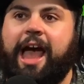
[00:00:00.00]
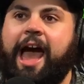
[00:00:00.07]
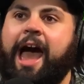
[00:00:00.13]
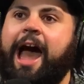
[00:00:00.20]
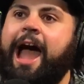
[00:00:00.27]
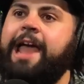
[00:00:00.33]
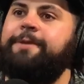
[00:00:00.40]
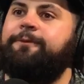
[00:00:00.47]

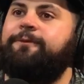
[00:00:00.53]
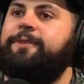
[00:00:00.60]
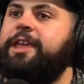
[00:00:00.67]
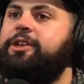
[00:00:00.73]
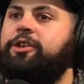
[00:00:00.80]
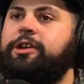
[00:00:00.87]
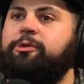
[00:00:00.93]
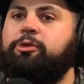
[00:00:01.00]
I
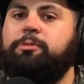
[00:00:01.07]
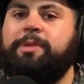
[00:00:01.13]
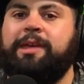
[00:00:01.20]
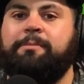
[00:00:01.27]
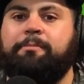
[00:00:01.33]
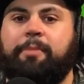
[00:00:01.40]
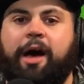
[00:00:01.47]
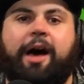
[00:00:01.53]
figured it would be
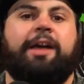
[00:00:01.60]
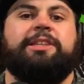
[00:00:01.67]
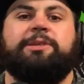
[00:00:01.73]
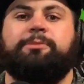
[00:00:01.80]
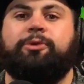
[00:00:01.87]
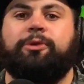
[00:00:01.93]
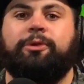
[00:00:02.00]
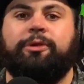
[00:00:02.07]

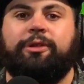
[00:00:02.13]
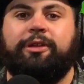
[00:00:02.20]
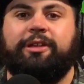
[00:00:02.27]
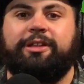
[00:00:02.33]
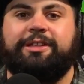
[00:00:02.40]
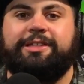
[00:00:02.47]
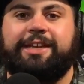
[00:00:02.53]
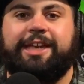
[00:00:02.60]
impossible
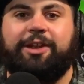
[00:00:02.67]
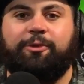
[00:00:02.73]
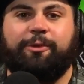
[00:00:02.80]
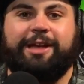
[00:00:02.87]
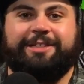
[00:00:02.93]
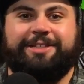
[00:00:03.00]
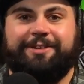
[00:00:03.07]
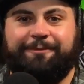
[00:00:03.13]
to get
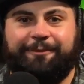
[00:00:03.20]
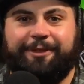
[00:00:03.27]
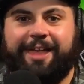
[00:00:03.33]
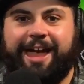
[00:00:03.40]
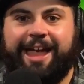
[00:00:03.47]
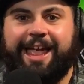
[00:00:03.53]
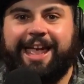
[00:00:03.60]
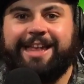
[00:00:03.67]
arrested for
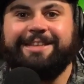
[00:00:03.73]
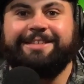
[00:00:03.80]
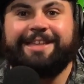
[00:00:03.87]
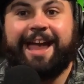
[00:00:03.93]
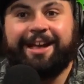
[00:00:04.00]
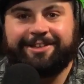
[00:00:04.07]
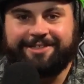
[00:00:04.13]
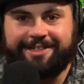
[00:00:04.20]
that in
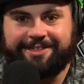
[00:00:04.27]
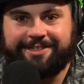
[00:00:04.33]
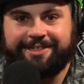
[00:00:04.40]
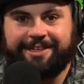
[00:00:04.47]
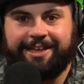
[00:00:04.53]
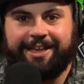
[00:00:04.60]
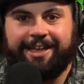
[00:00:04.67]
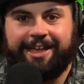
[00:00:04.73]

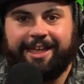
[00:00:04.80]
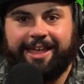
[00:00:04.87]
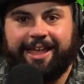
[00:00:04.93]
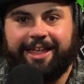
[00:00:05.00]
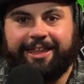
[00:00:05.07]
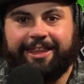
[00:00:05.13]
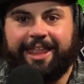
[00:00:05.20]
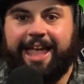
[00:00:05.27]
Texas.
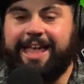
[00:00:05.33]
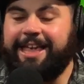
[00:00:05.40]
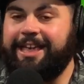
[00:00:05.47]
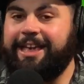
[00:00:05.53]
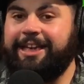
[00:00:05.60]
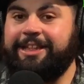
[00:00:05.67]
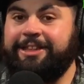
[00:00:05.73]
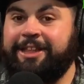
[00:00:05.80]

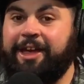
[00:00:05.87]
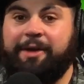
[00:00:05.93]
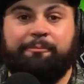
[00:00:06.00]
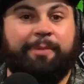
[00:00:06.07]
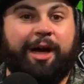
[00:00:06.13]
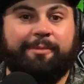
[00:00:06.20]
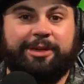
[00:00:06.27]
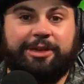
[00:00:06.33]
Like,
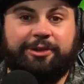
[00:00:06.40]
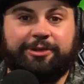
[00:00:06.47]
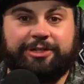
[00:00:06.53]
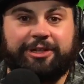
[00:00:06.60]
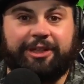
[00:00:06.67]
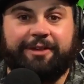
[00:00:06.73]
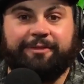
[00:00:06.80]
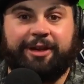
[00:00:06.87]
Bobby, you used
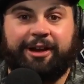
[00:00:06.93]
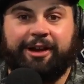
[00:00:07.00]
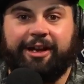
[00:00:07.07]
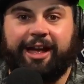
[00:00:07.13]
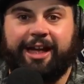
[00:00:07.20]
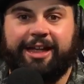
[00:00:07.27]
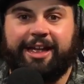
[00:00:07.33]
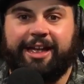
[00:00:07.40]
to live there
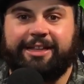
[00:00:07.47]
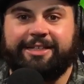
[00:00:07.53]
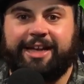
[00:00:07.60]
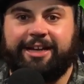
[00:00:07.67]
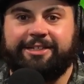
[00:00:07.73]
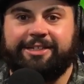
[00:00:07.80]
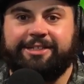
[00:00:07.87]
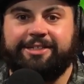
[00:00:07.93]
in
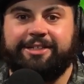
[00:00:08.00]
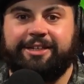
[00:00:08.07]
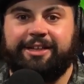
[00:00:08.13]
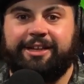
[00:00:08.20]
Texas?